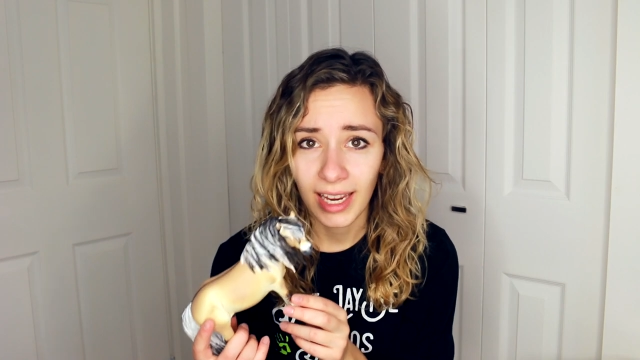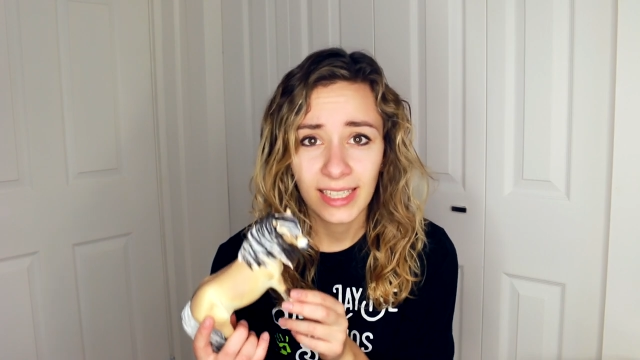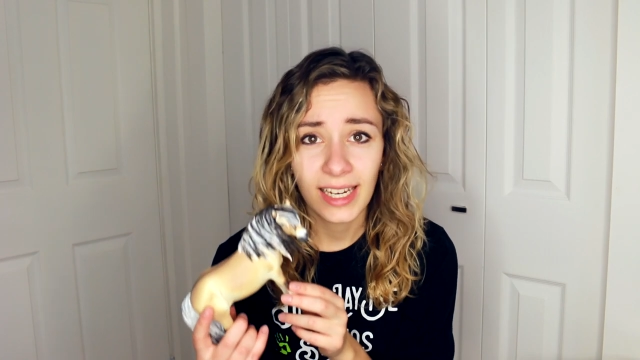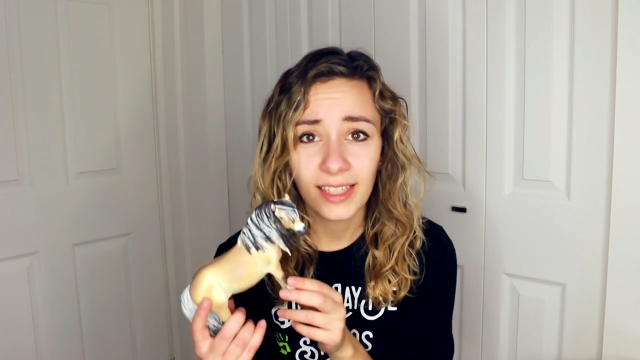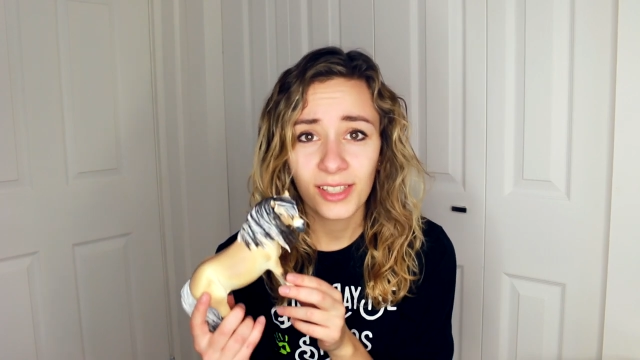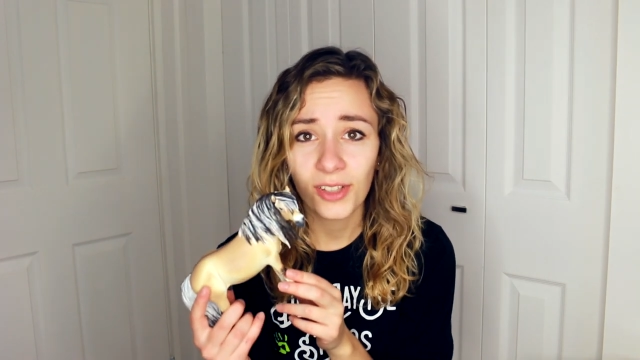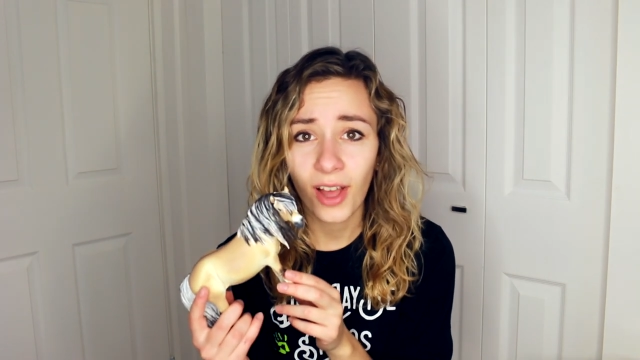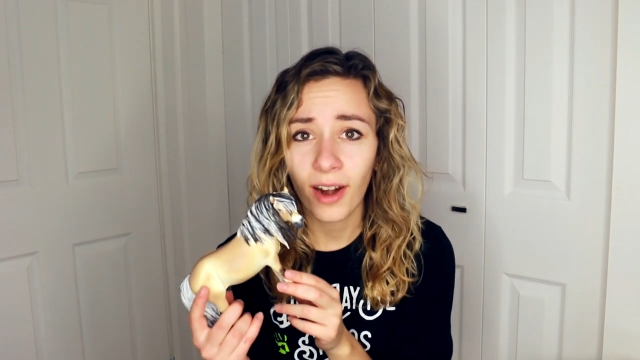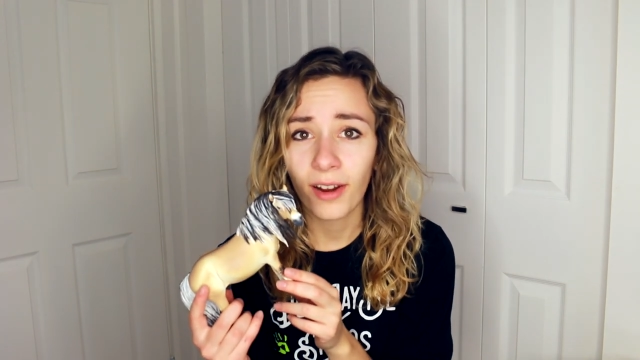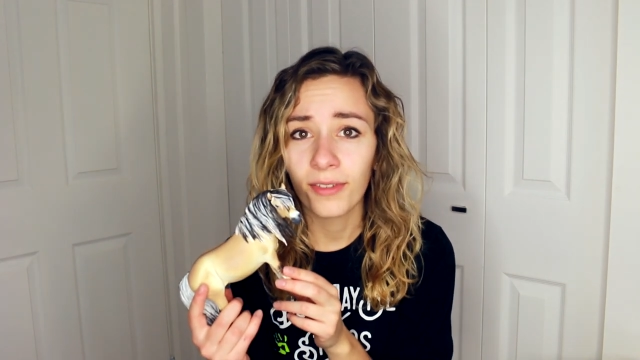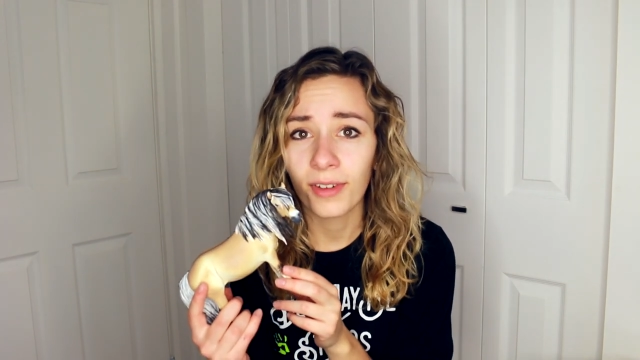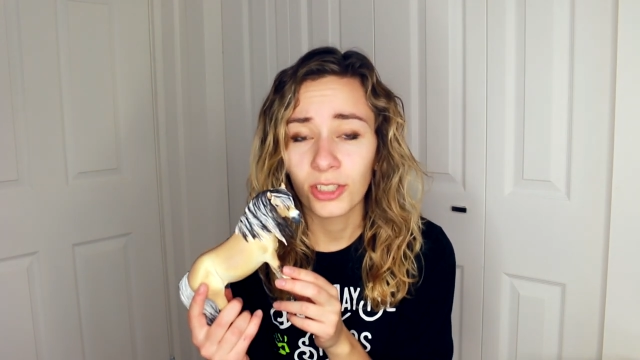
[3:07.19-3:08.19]
It takes a lot
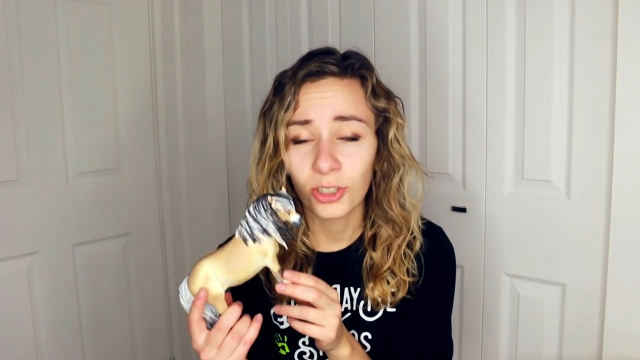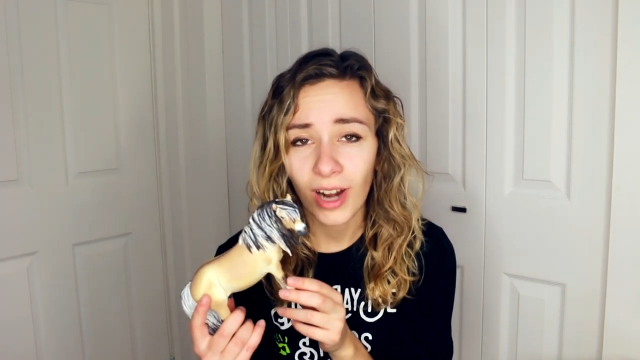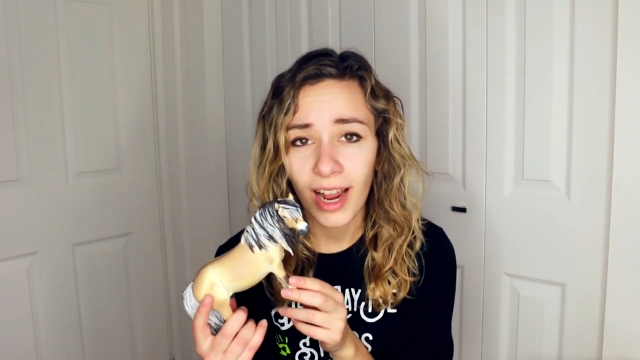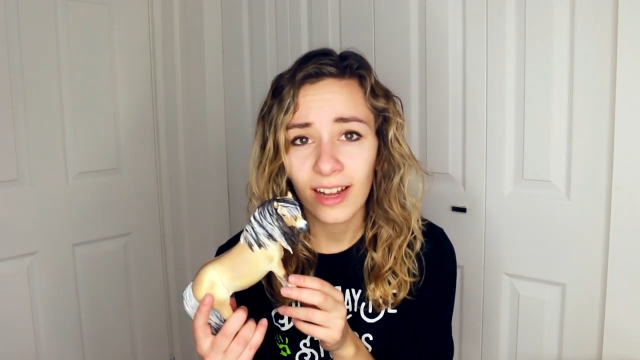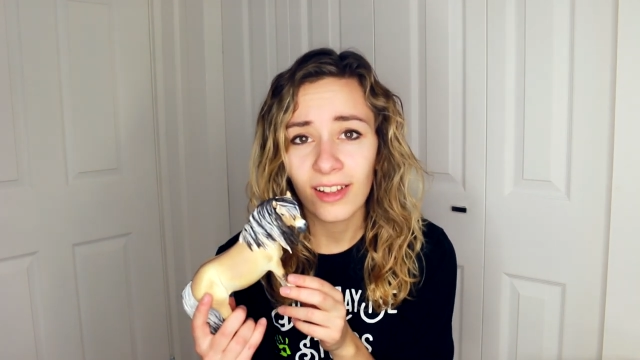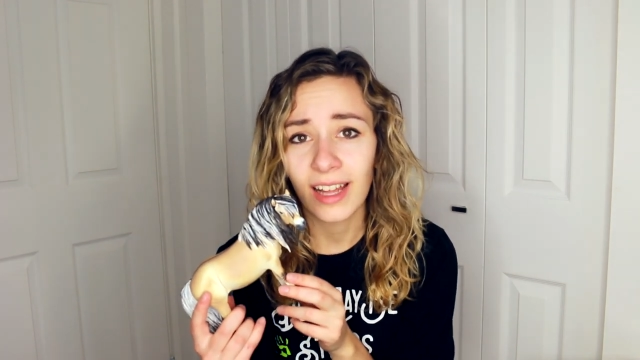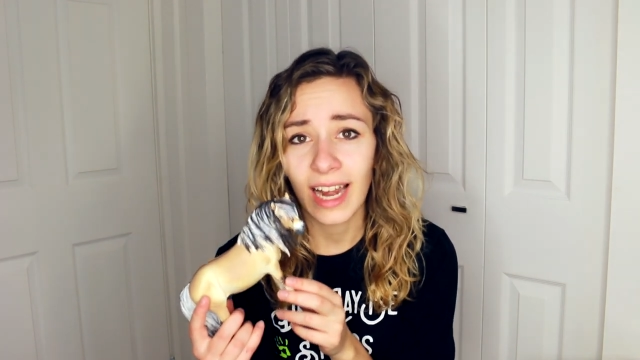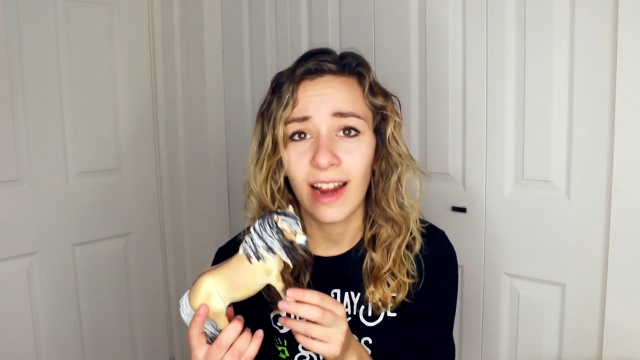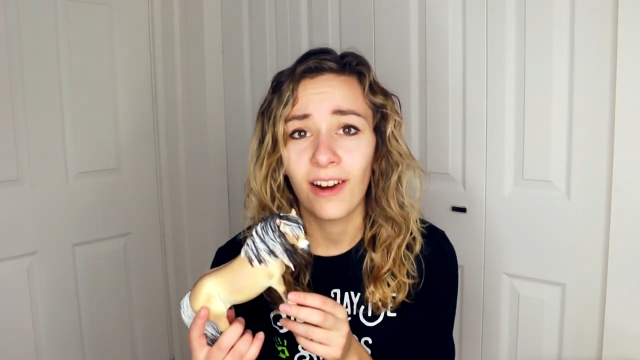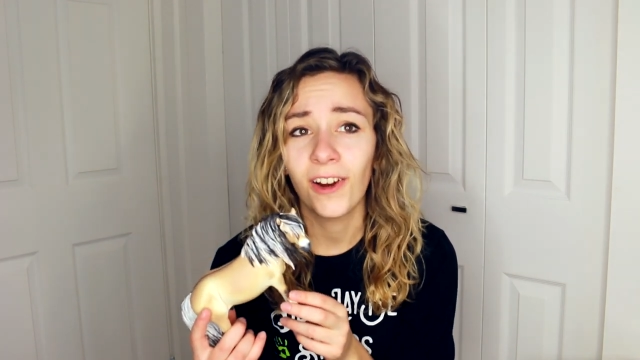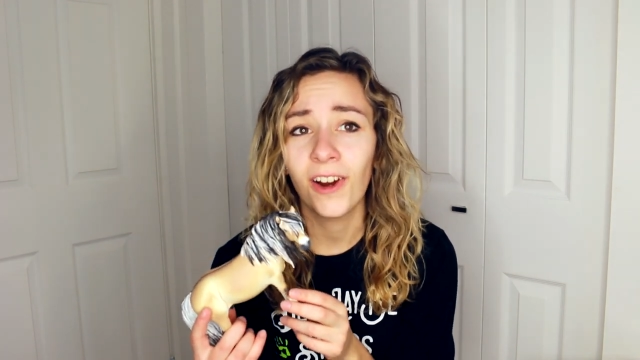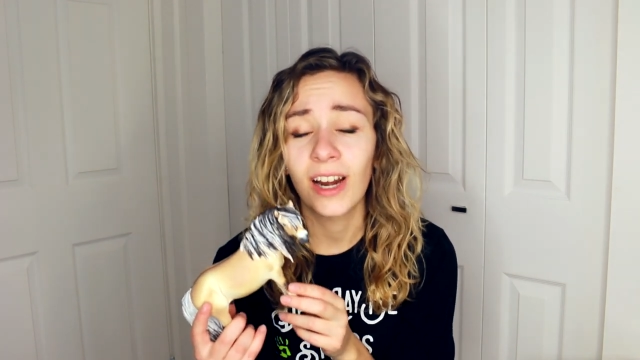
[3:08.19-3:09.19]
of trial and
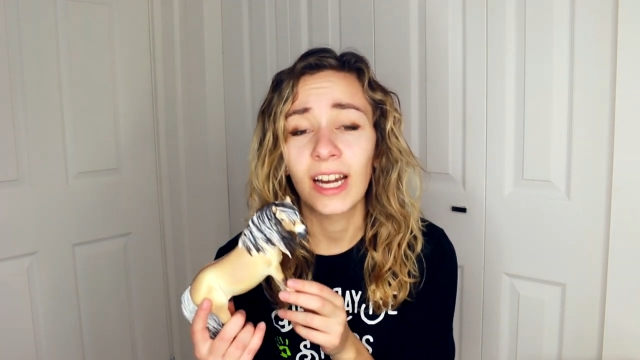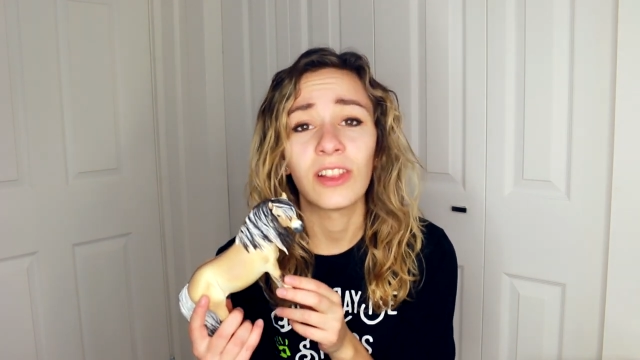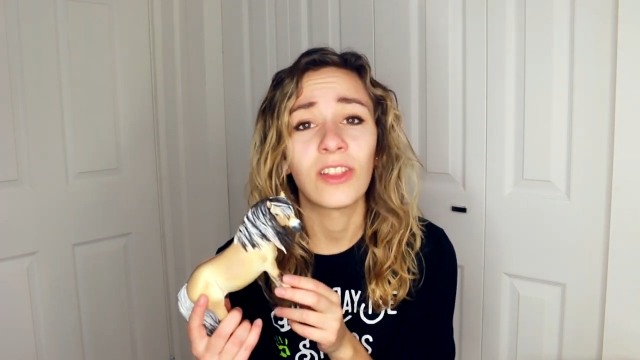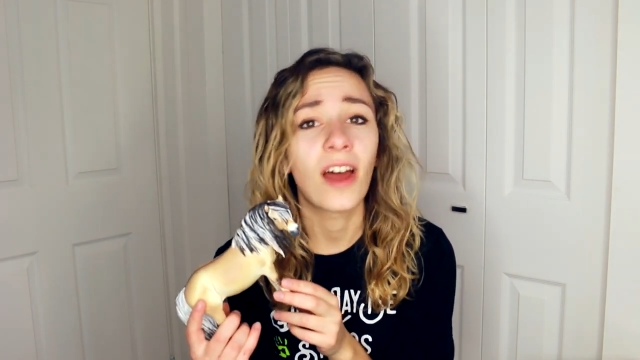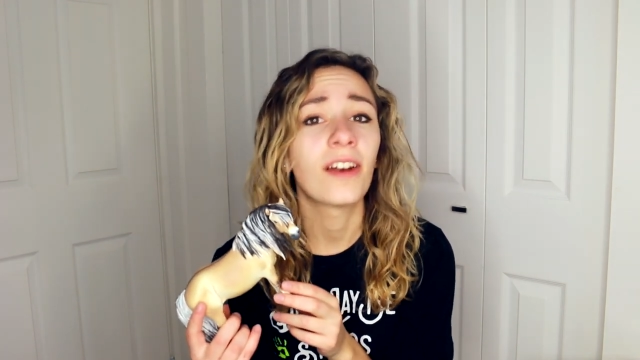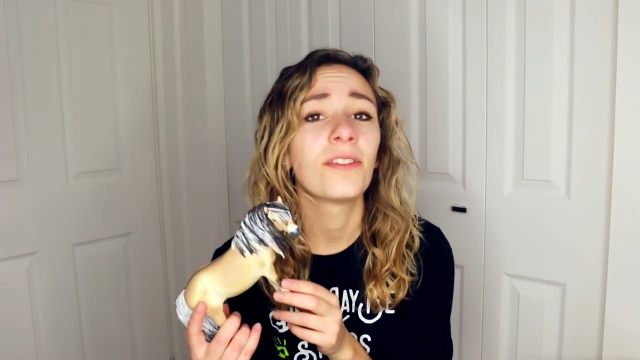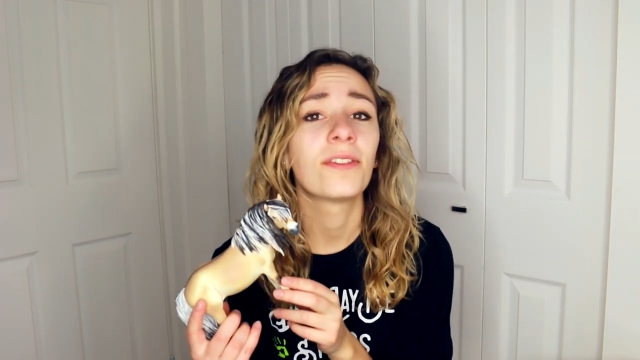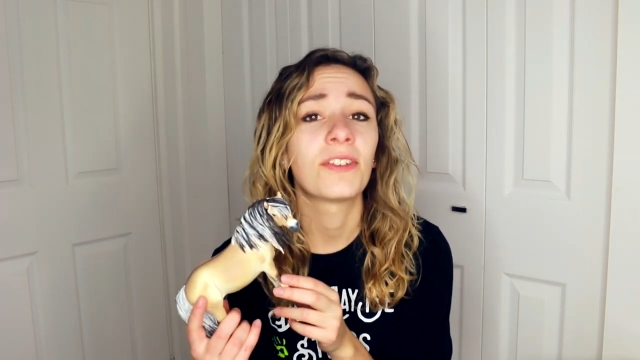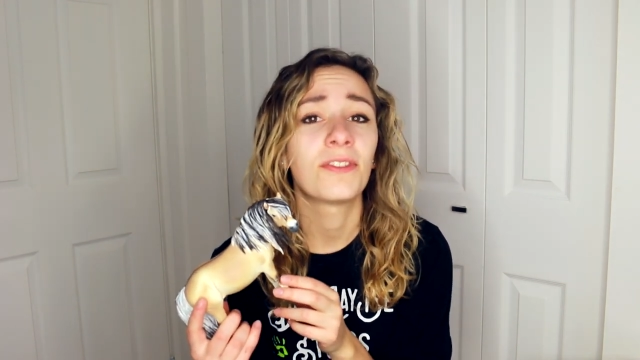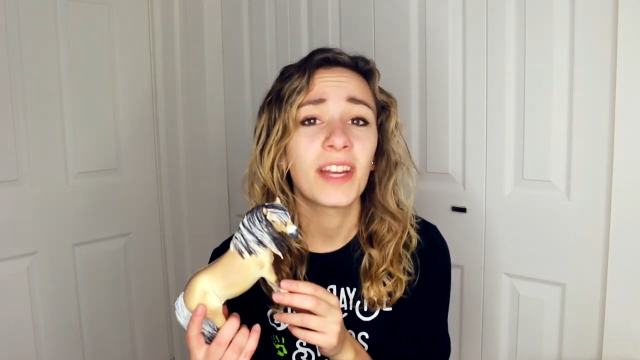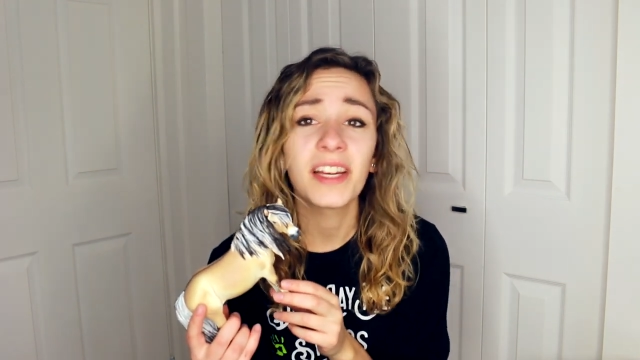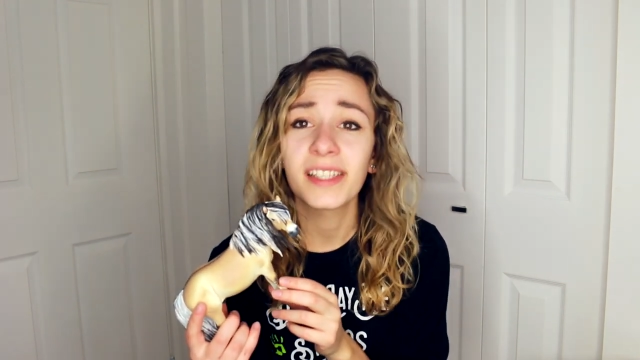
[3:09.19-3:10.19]
error and a lot of
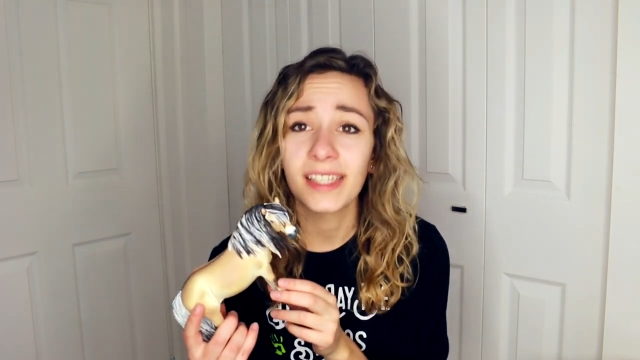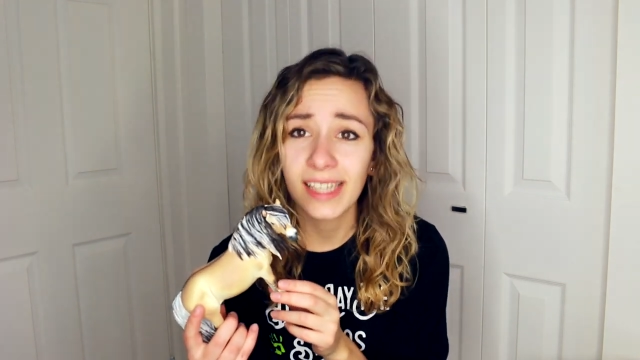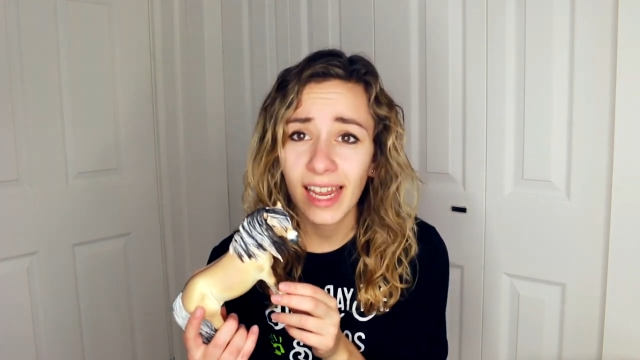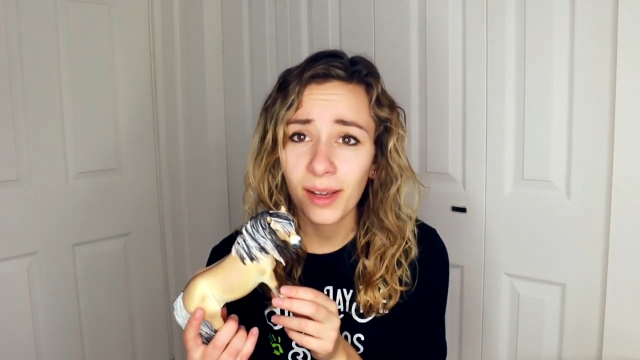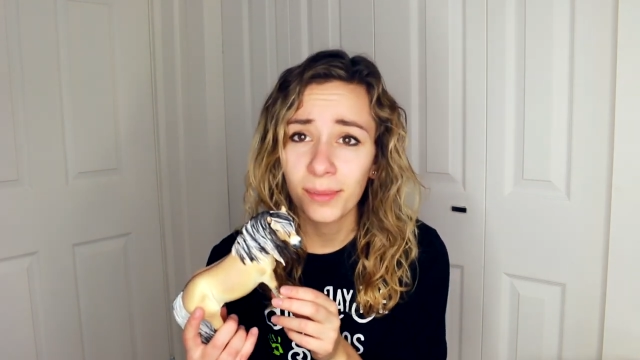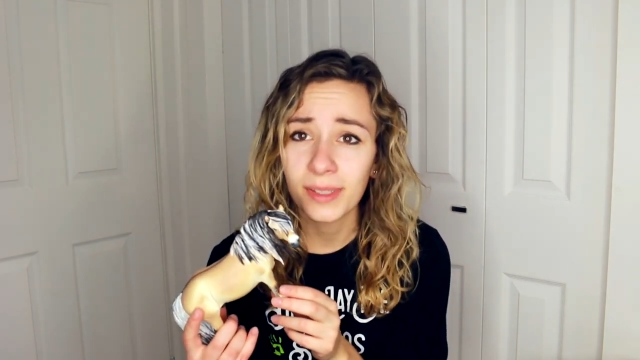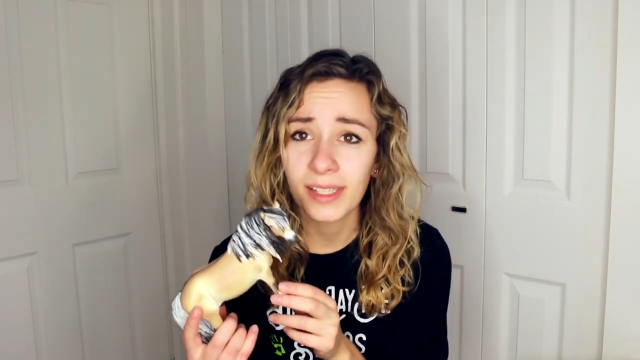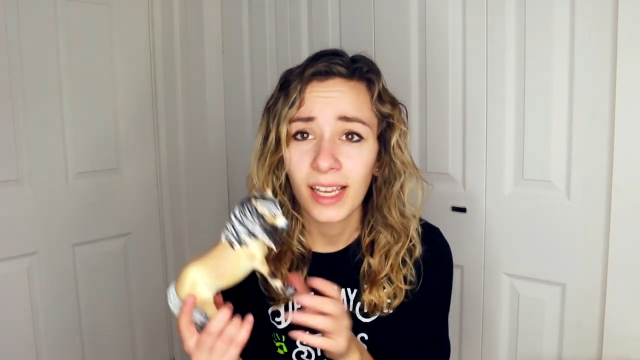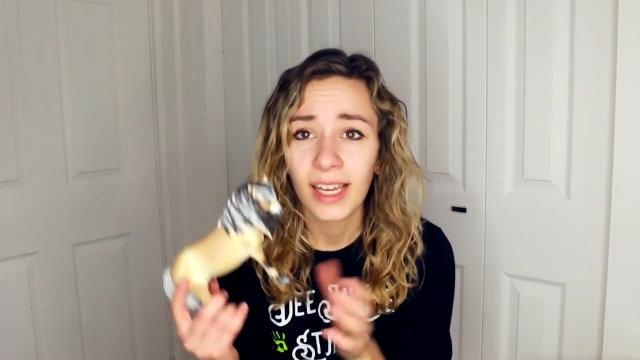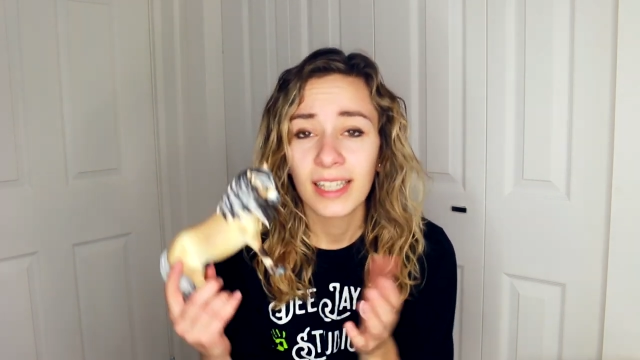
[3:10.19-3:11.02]
failed attempts